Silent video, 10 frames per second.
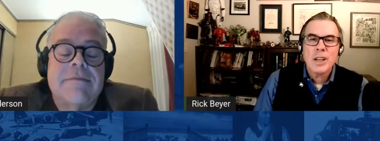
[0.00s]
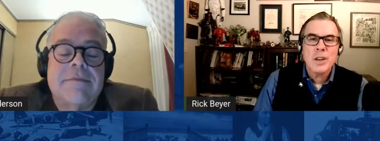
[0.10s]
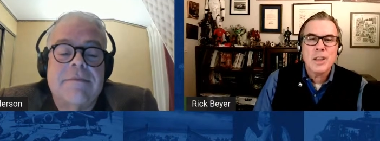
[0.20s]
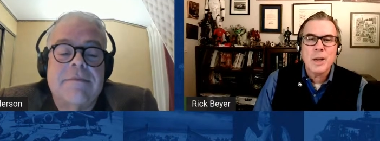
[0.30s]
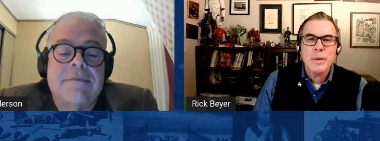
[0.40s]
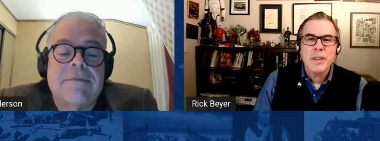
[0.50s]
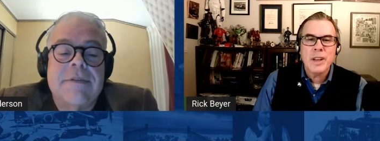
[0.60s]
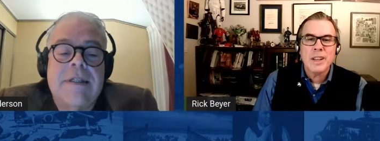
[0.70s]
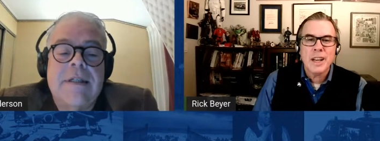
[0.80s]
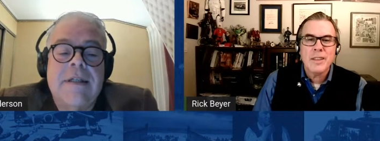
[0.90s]
Speaker 1: Do you think we've
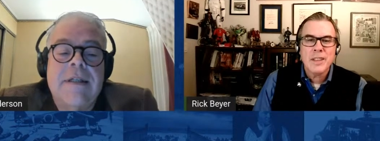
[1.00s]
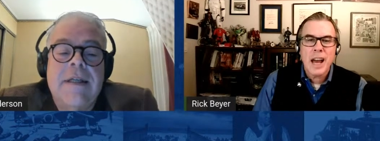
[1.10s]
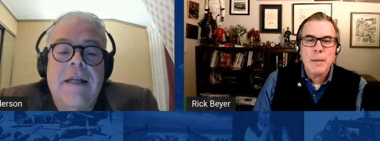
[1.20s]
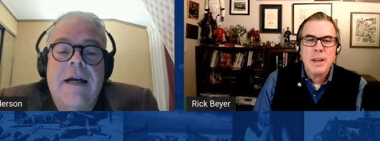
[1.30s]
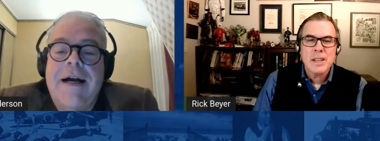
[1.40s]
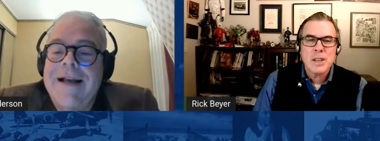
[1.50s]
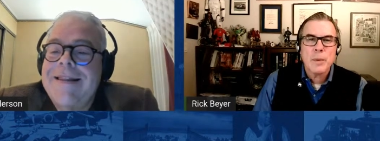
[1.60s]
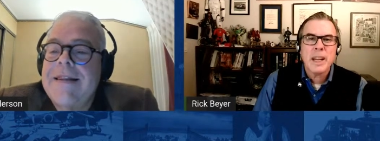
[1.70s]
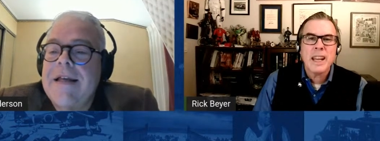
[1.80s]
killed enough time yet so we I, can